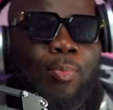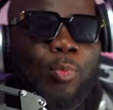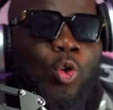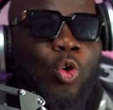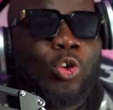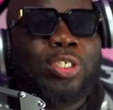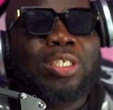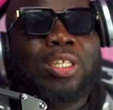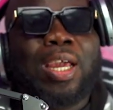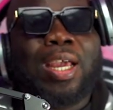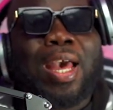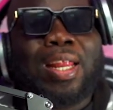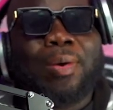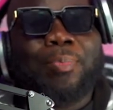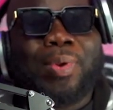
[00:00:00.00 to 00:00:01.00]
coach the
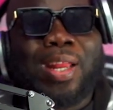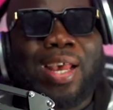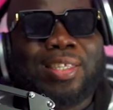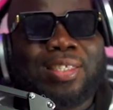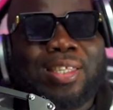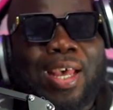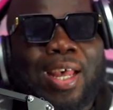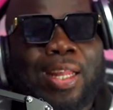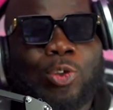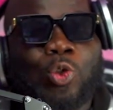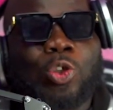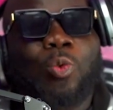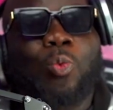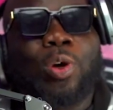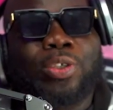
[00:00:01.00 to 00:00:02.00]
Ghana Black Star
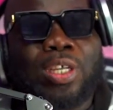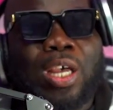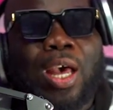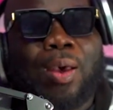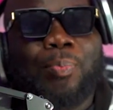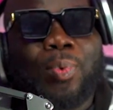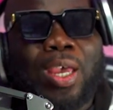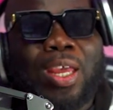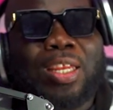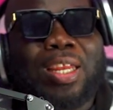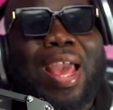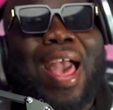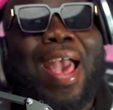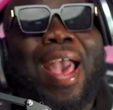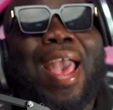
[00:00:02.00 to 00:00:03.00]
to the World Cup. And
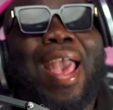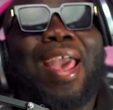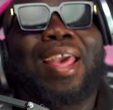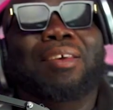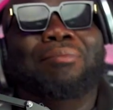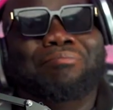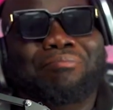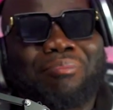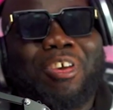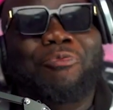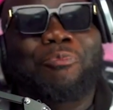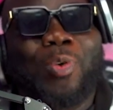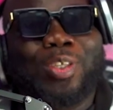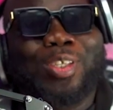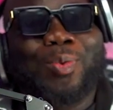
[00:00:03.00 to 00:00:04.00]

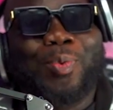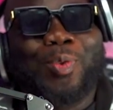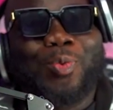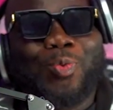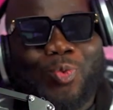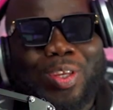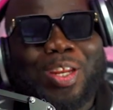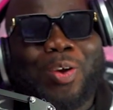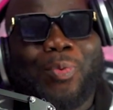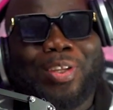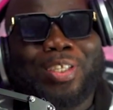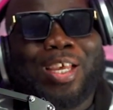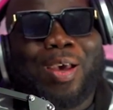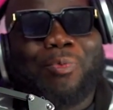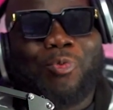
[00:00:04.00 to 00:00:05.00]
if possible, win the
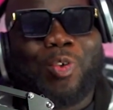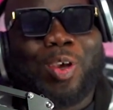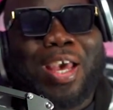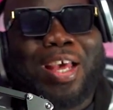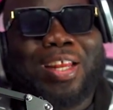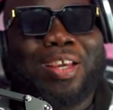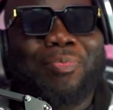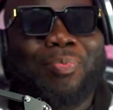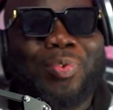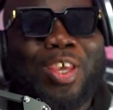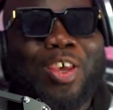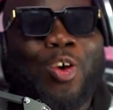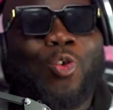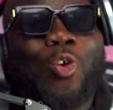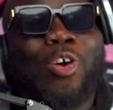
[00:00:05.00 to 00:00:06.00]
World Cup for Ghana.
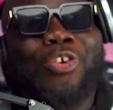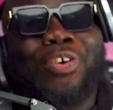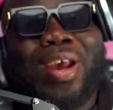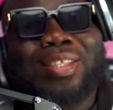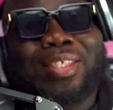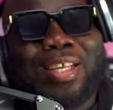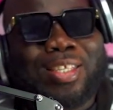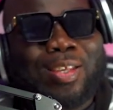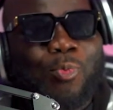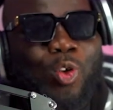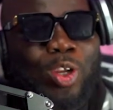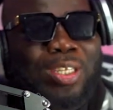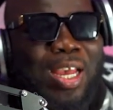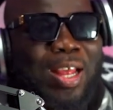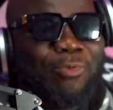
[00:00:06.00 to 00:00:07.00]
Congrats,
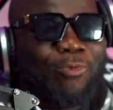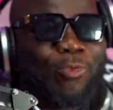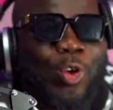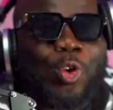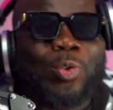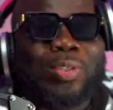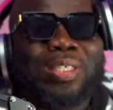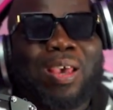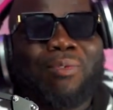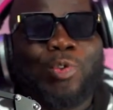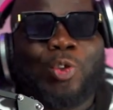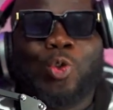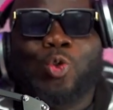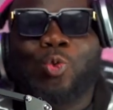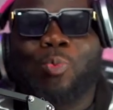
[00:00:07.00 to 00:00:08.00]
Asamoah Gyan, for your
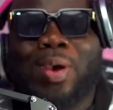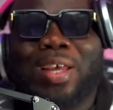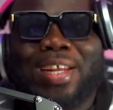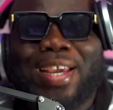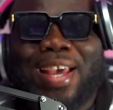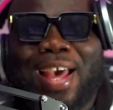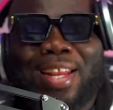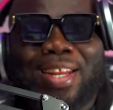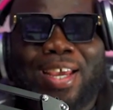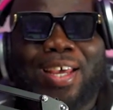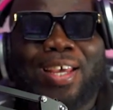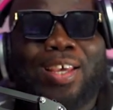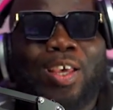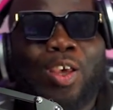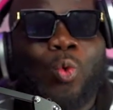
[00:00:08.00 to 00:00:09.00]
service to Mother
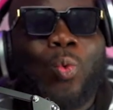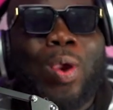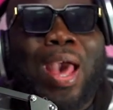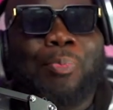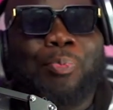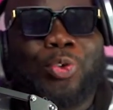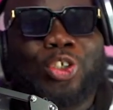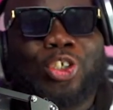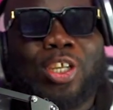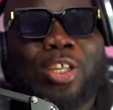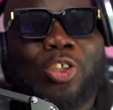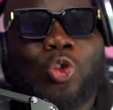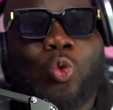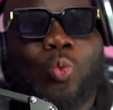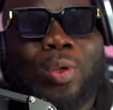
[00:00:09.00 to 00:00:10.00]
Ghana. We
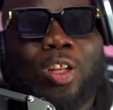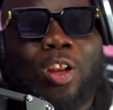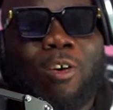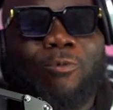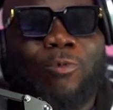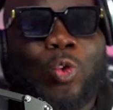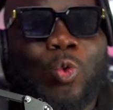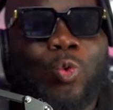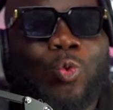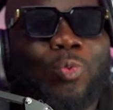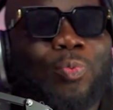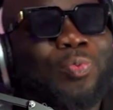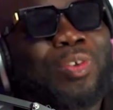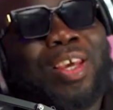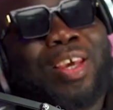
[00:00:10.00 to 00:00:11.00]
appreciate you. We love you.
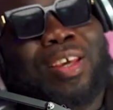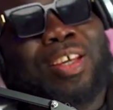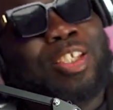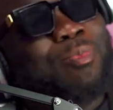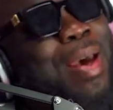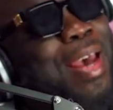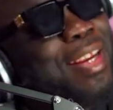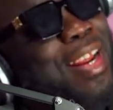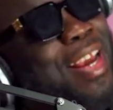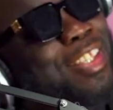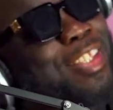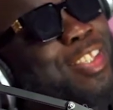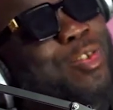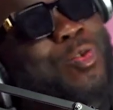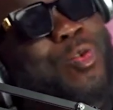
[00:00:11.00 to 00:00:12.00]
He's my
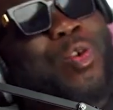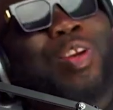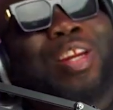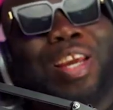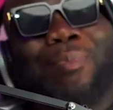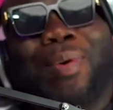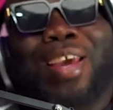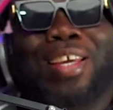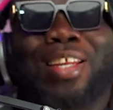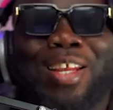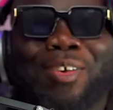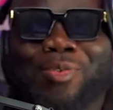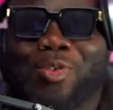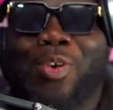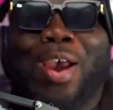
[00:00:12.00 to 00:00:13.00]
next door neighbor. He
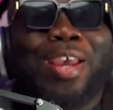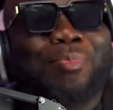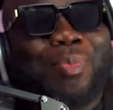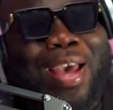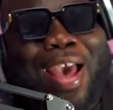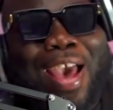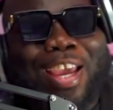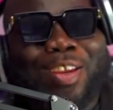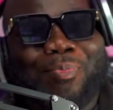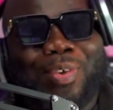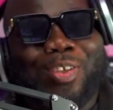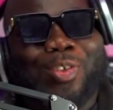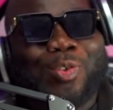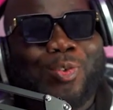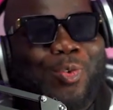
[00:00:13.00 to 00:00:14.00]
lives right behind
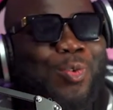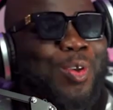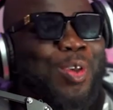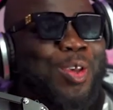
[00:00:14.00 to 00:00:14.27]
me, so